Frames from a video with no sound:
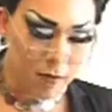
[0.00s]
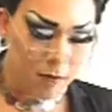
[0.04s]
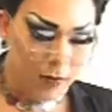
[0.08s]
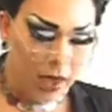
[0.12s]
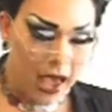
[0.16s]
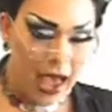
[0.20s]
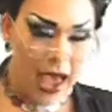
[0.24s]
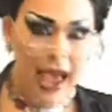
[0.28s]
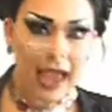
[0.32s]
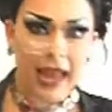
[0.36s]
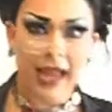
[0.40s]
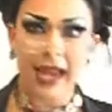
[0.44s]

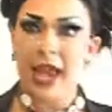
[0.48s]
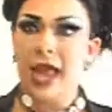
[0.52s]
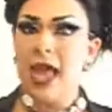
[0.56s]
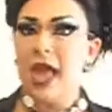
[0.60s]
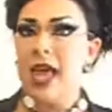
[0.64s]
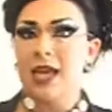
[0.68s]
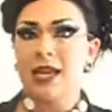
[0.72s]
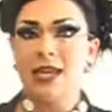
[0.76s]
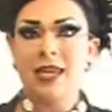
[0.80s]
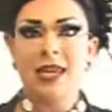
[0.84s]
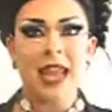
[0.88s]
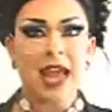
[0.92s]
But
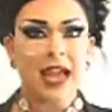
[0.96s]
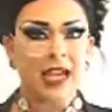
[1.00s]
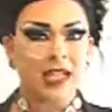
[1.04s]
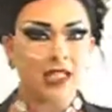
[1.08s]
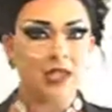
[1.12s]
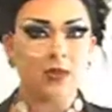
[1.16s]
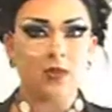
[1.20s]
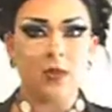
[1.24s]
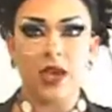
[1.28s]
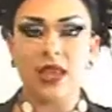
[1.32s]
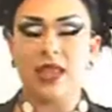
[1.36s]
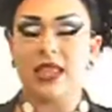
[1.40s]

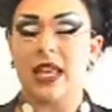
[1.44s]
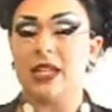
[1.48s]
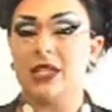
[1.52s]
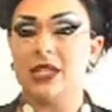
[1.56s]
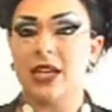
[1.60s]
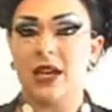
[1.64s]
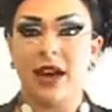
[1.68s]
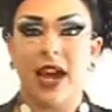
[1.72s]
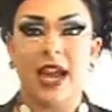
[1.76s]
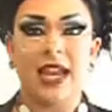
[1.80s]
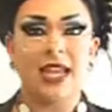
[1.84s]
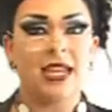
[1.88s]
next week,
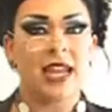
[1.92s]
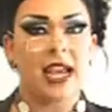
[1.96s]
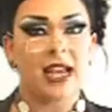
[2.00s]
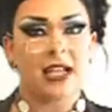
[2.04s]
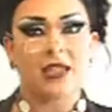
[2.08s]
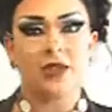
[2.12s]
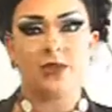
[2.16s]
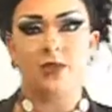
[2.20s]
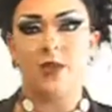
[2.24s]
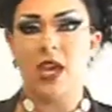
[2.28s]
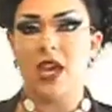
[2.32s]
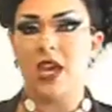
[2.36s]
that's all right.
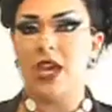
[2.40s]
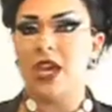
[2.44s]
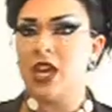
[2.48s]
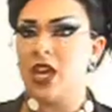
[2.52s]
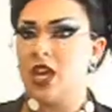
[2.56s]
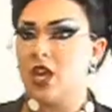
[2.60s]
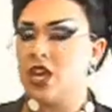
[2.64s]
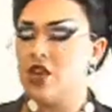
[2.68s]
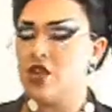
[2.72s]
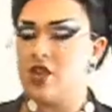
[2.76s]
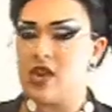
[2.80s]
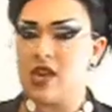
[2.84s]
Next week,
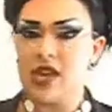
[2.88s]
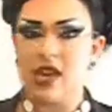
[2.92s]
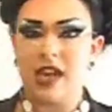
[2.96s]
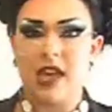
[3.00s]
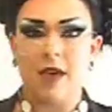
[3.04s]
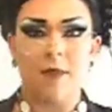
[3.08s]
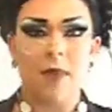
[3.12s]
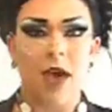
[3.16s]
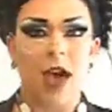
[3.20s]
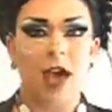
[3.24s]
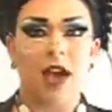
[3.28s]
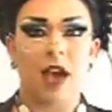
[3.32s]
you can
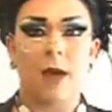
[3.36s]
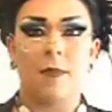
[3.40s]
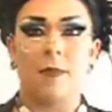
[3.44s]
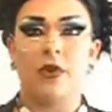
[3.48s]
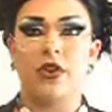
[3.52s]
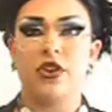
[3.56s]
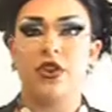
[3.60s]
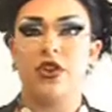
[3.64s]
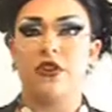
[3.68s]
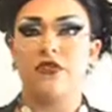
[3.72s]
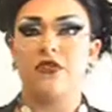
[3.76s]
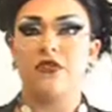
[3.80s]
get back up
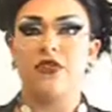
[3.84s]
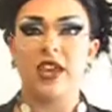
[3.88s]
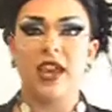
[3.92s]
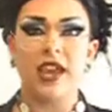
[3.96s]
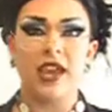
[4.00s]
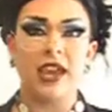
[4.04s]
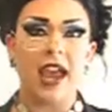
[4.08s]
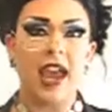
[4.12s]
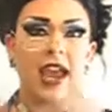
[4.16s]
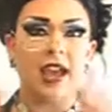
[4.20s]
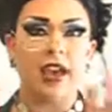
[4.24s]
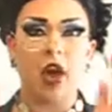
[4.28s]
on your
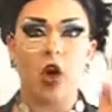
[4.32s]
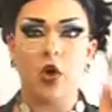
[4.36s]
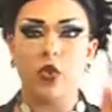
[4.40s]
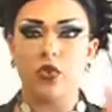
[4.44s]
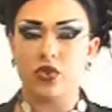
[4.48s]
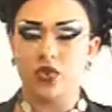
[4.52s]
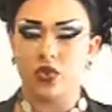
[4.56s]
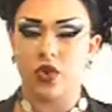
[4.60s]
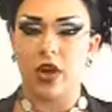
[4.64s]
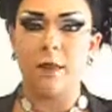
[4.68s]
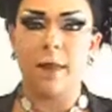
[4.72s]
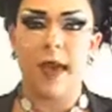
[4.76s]
feet and go
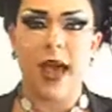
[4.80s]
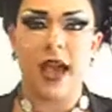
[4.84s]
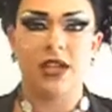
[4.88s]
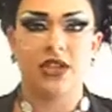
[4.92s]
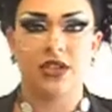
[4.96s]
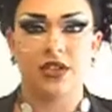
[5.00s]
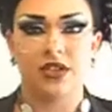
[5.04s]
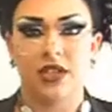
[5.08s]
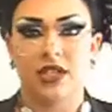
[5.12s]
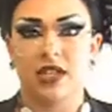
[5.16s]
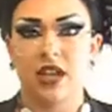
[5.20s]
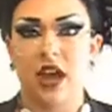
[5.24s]
straight back
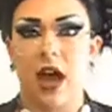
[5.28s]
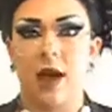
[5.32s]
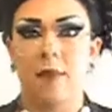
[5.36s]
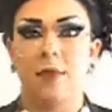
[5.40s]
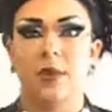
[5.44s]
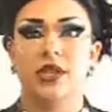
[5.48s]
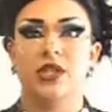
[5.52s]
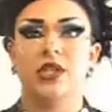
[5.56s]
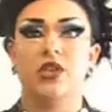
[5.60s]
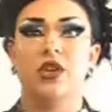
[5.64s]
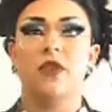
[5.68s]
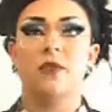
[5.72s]
to the top
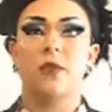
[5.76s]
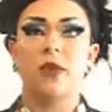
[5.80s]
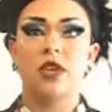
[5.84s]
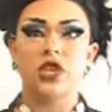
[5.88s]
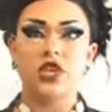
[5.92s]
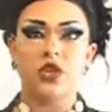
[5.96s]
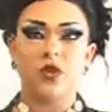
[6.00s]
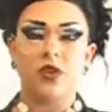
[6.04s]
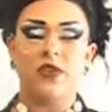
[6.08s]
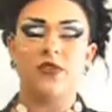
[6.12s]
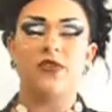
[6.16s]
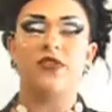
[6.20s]
because you've been
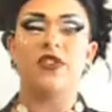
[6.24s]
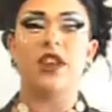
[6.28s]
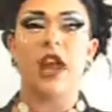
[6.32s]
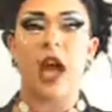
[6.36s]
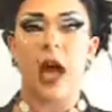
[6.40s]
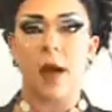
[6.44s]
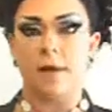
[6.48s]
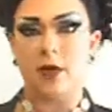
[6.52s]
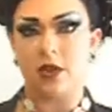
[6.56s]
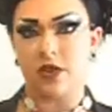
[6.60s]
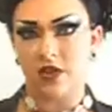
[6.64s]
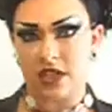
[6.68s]
doing
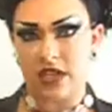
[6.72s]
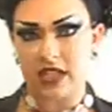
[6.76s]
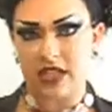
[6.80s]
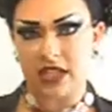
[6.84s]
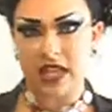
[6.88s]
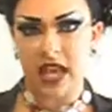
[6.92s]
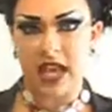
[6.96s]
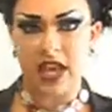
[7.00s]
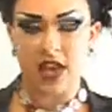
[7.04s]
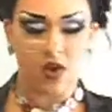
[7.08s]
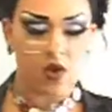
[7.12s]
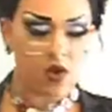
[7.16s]
phenomenal this
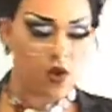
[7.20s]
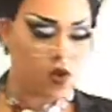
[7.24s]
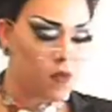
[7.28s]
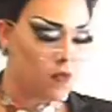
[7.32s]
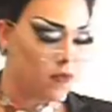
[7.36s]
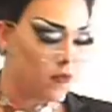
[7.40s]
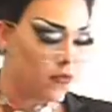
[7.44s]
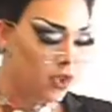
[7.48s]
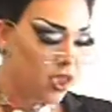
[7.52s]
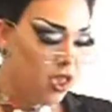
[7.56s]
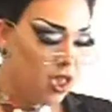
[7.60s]
cycle.